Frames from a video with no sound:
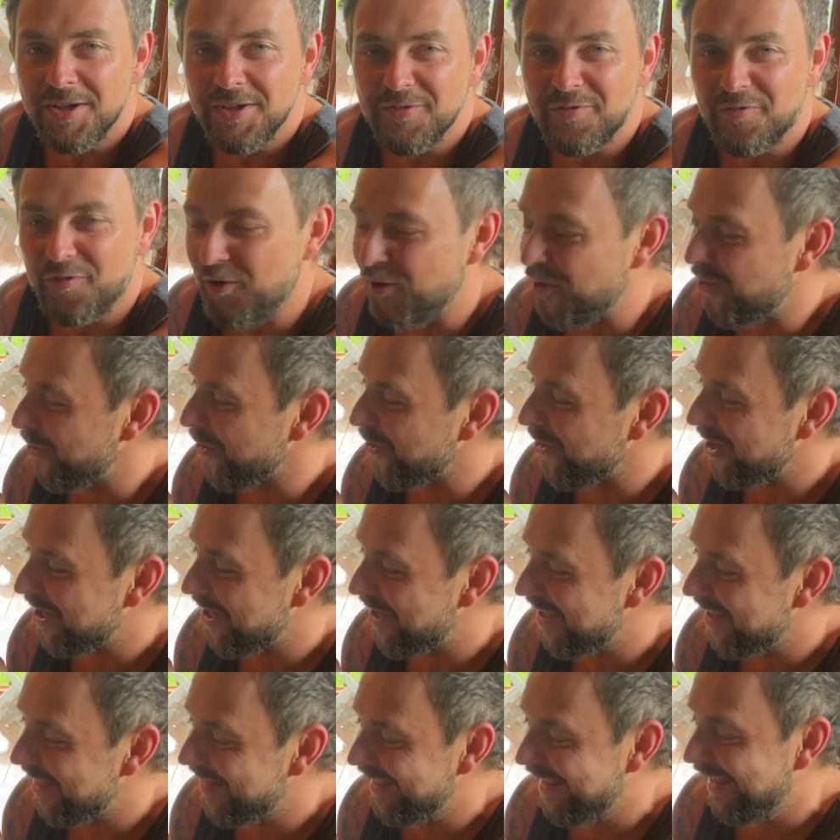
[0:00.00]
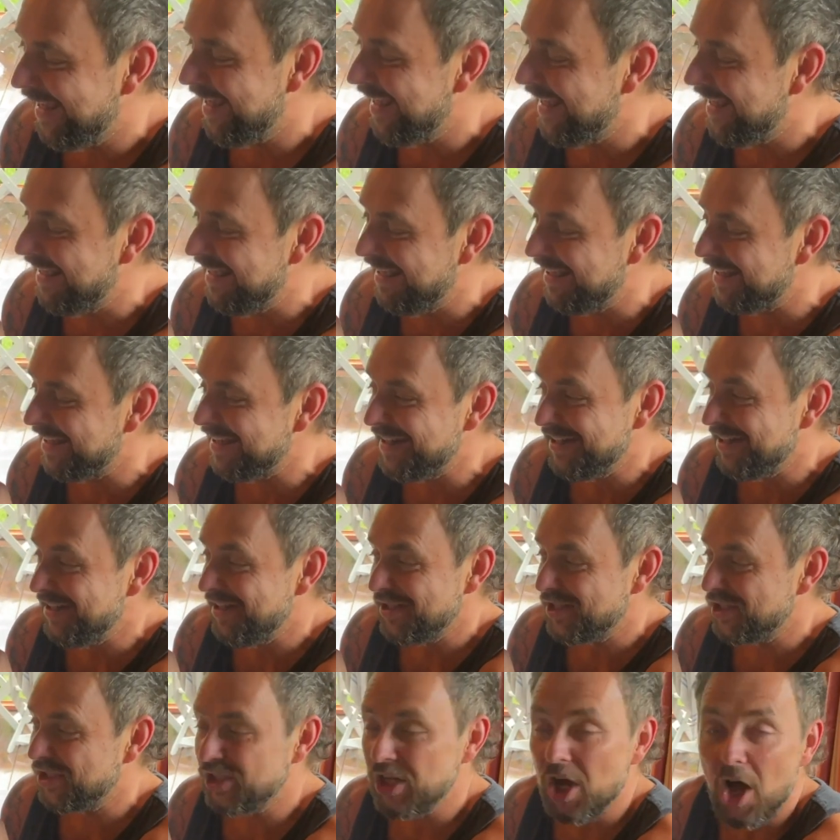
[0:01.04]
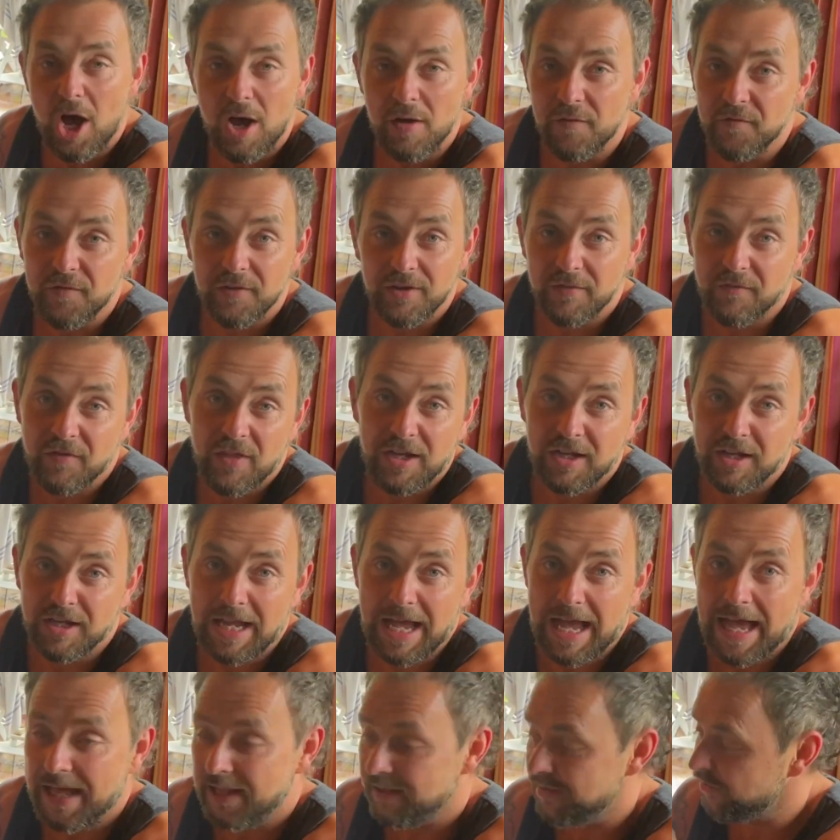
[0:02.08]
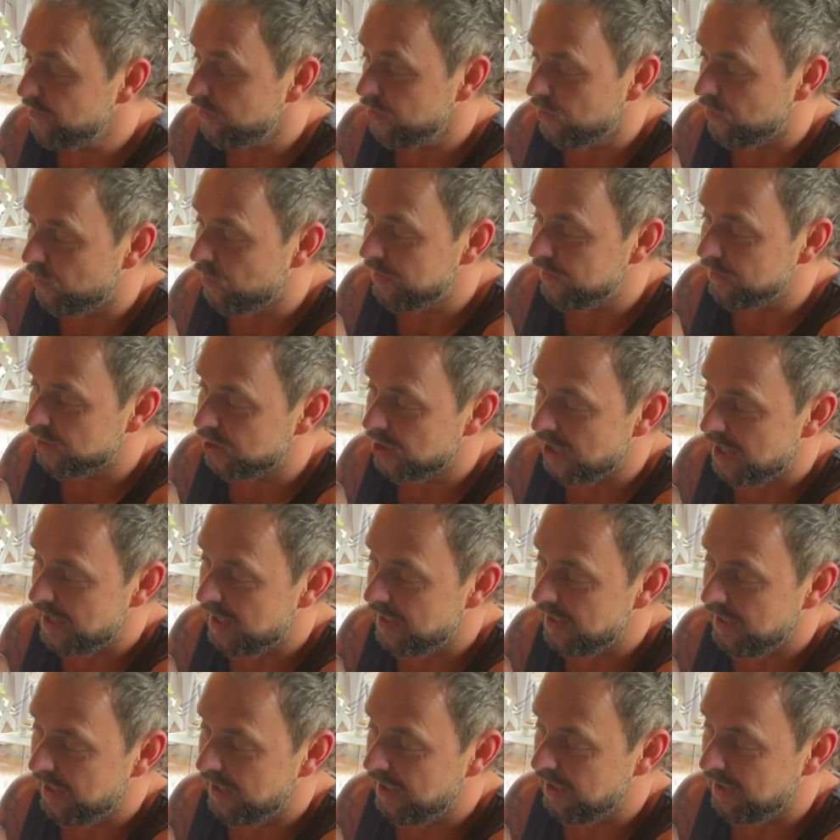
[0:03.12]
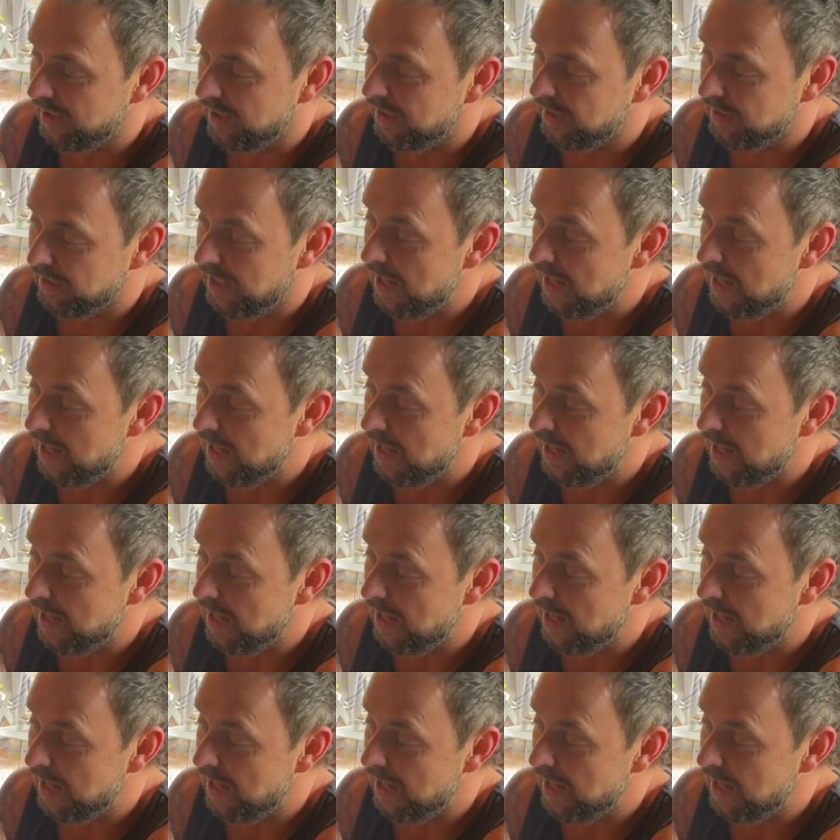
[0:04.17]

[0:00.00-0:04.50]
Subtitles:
for the staff, if they're going to handle your wheelchair in an